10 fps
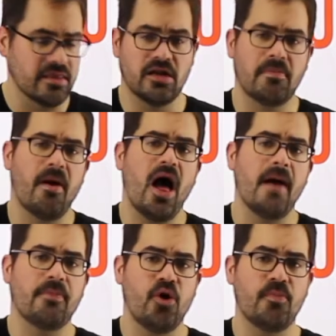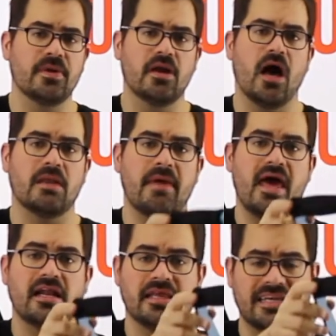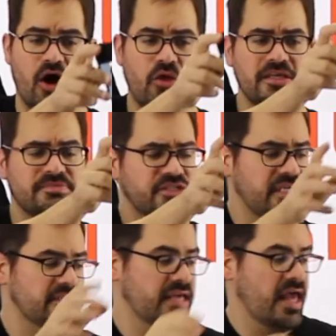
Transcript: and then it'll pop open automatically. Now all these machines